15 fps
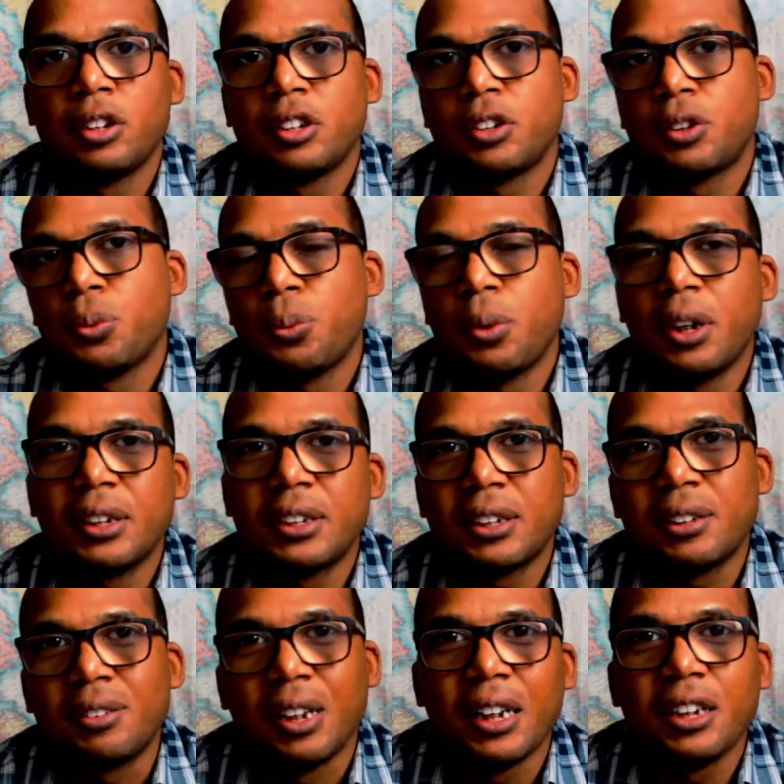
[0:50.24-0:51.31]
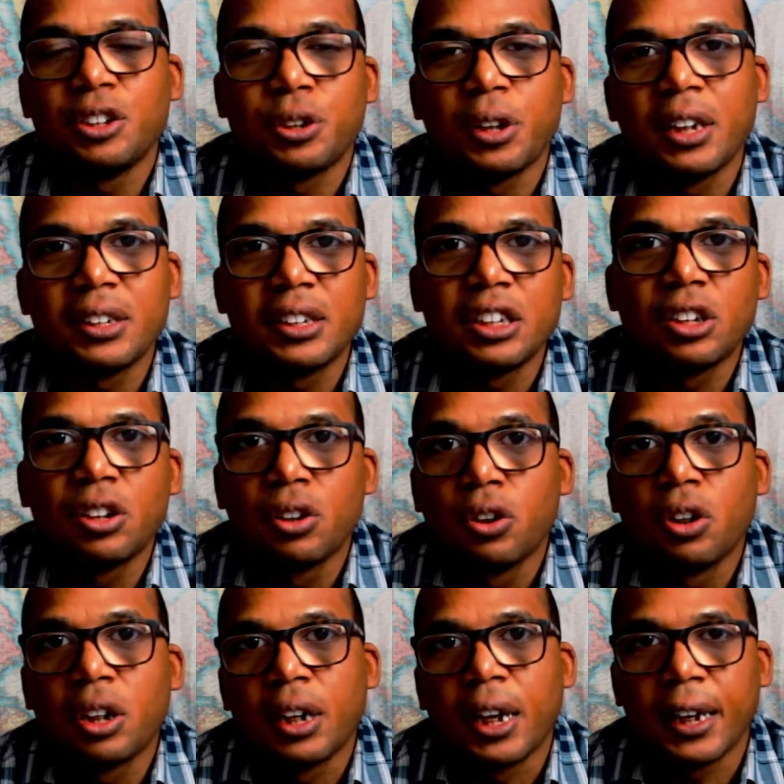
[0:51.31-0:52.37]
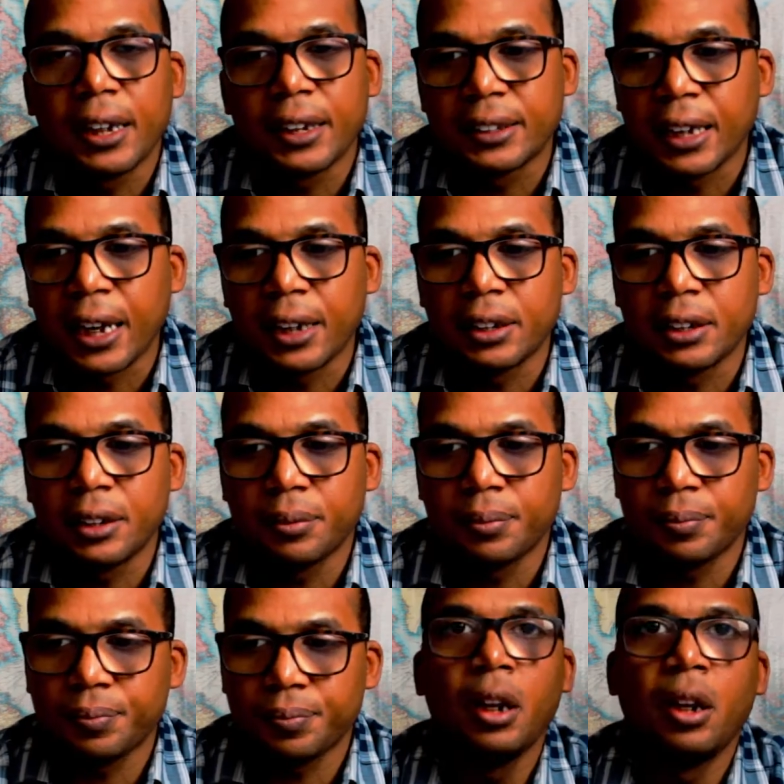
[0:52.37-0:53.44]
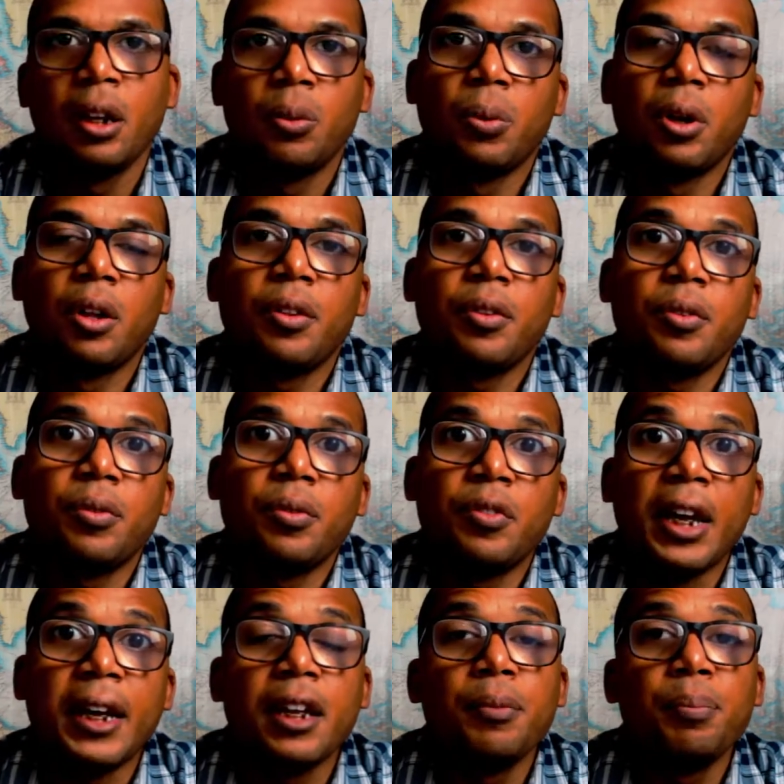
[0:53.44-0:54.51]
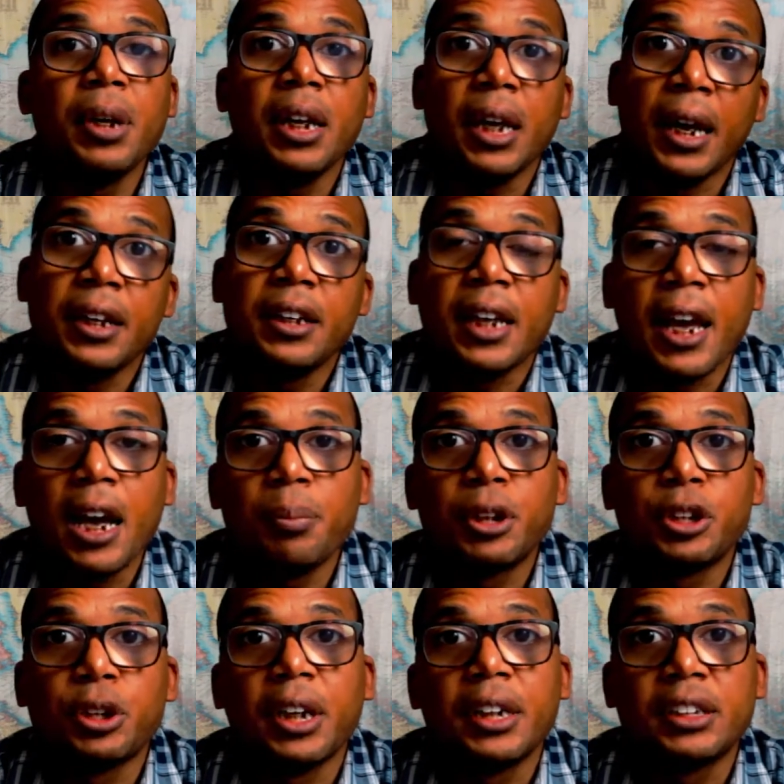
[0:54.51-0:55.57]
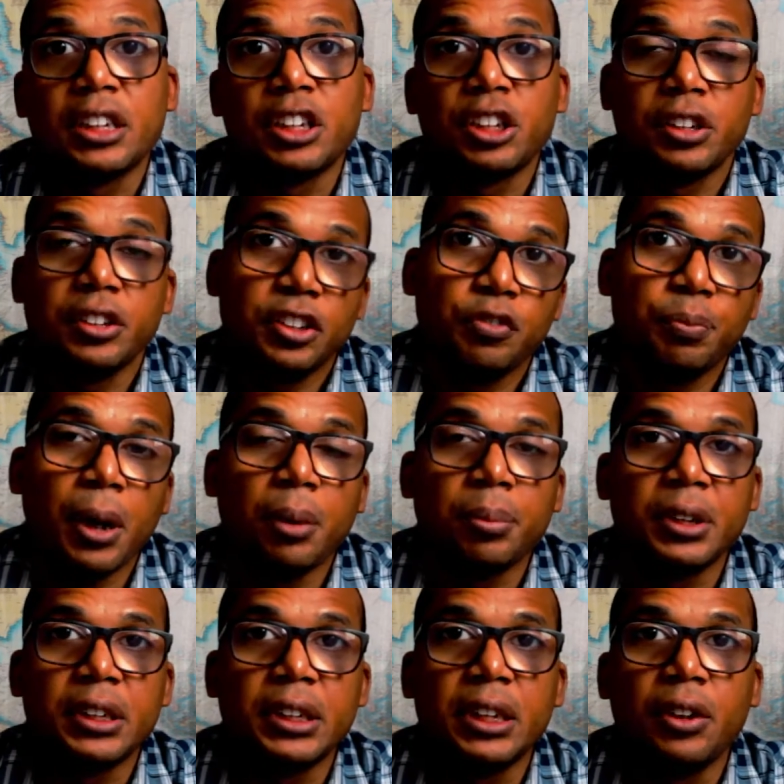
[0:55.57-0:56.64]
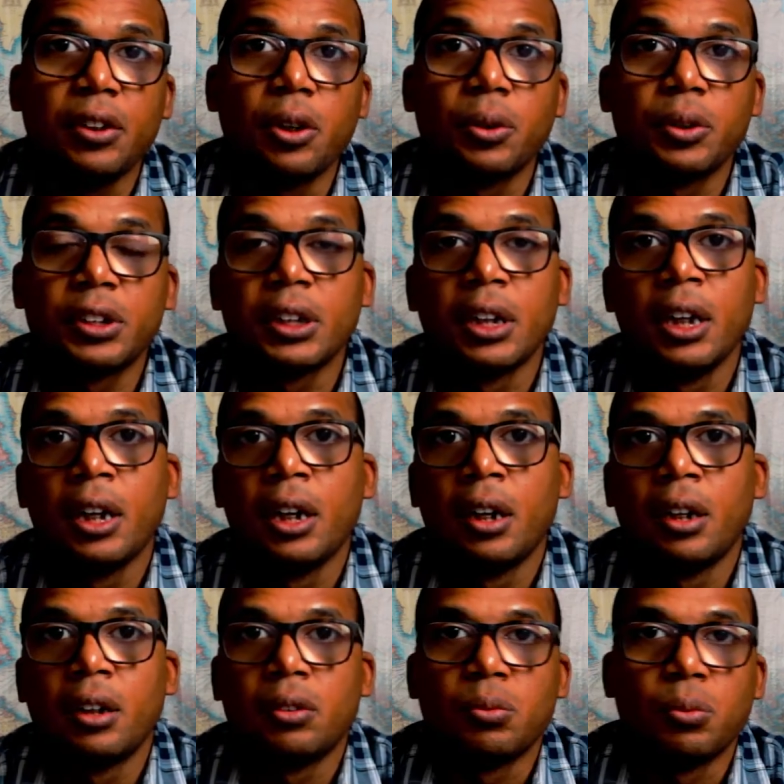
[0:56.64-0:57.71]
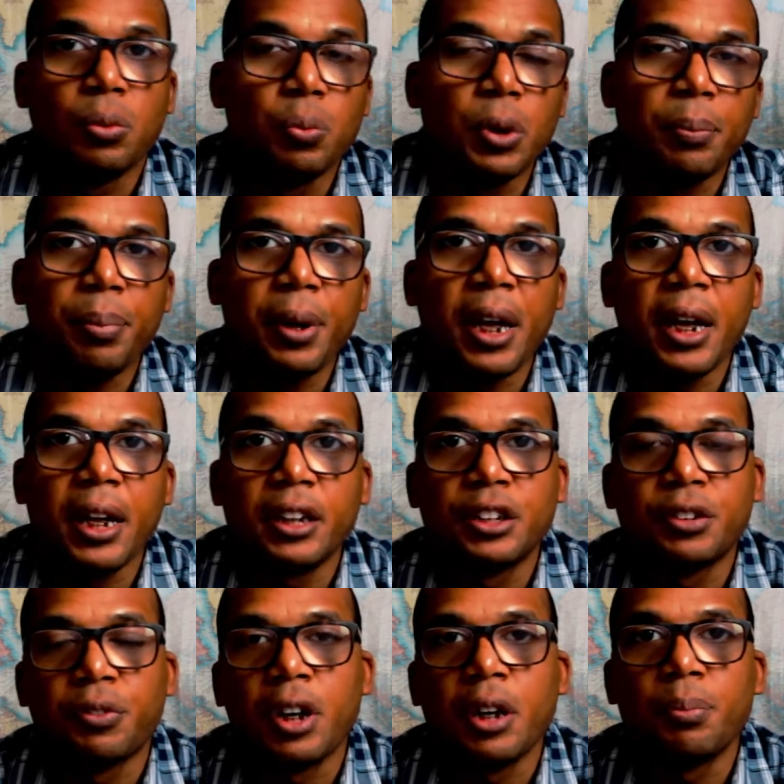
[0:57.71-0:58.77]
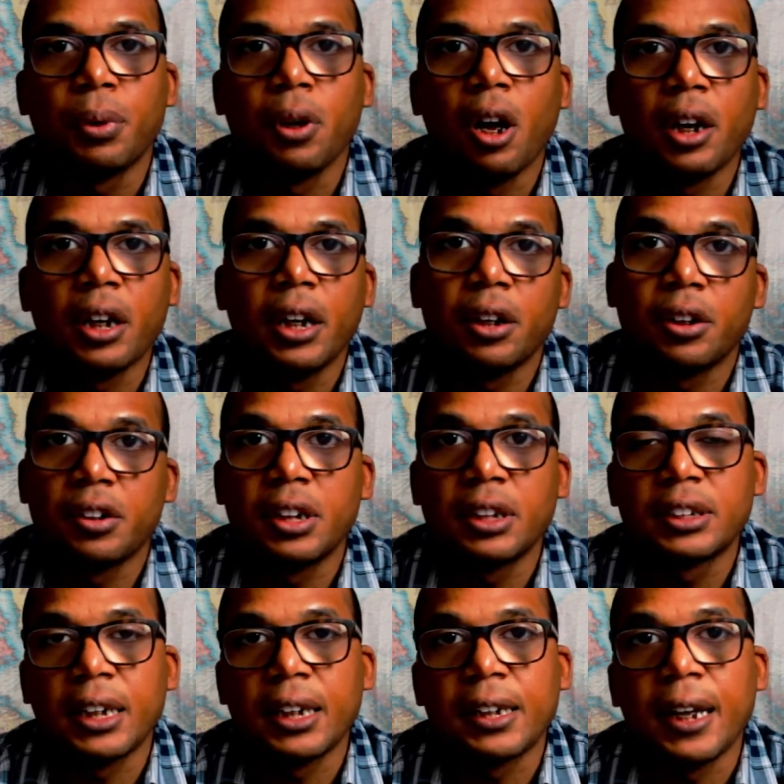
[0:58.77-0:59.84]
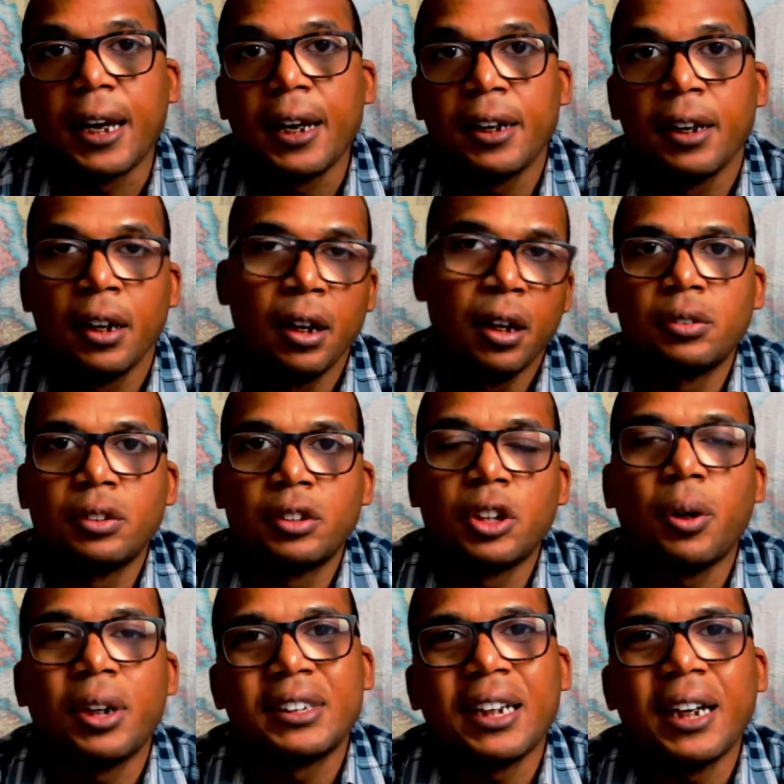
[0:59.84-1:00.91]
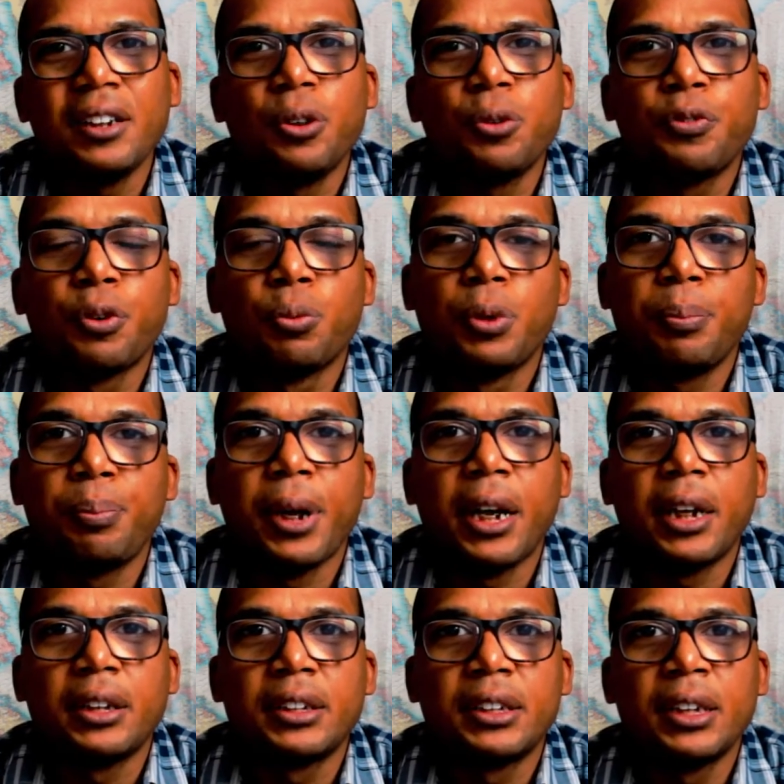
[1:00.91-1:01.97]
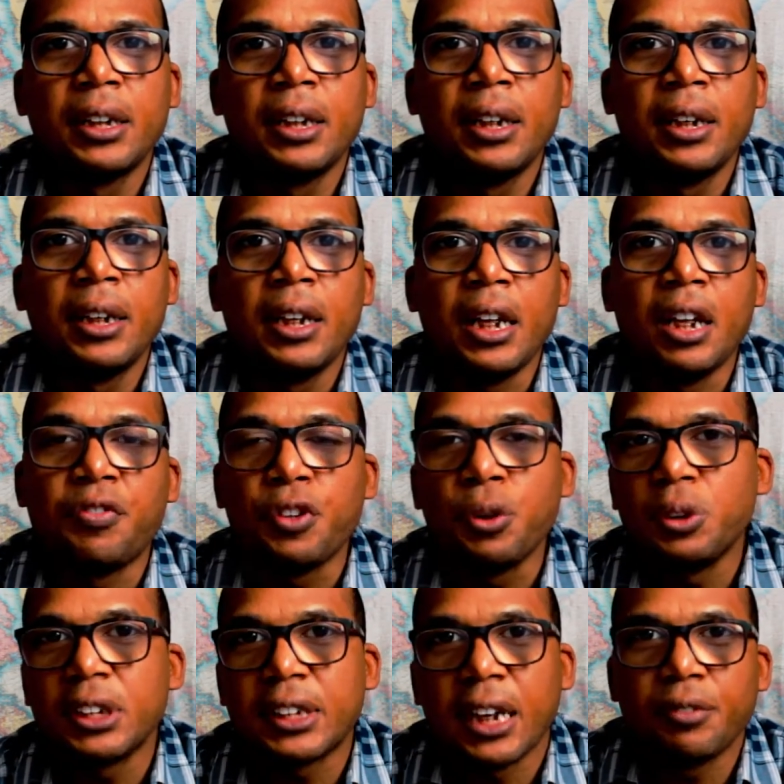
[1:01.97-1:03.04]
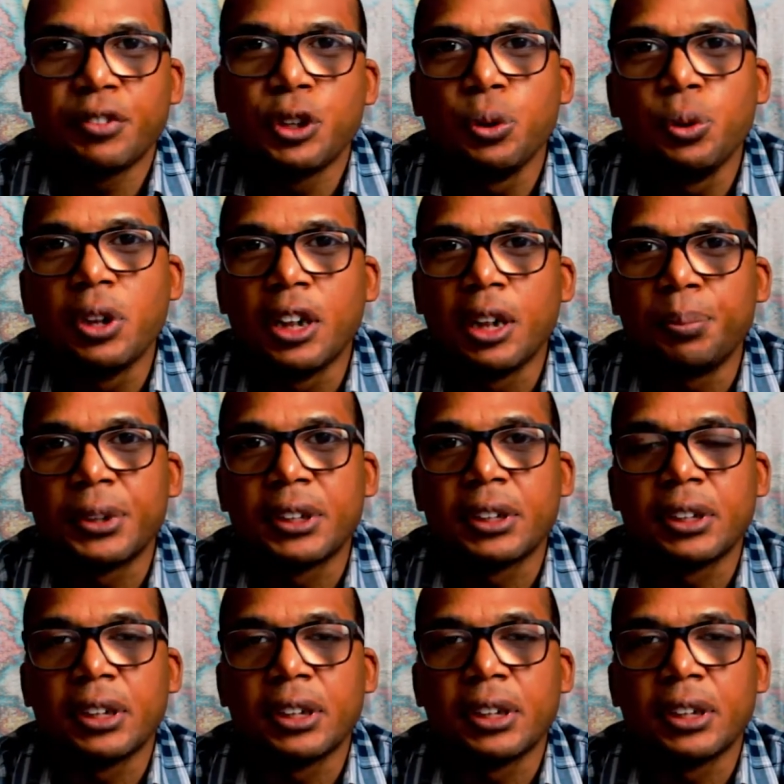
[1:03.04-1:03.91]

So what does a hidden transition look like exactly? Well, they can be in-camera transitions. You've probably seen those. Whip pans, frame blocking, or things like that. So a side note for whip pans, if you just have two clips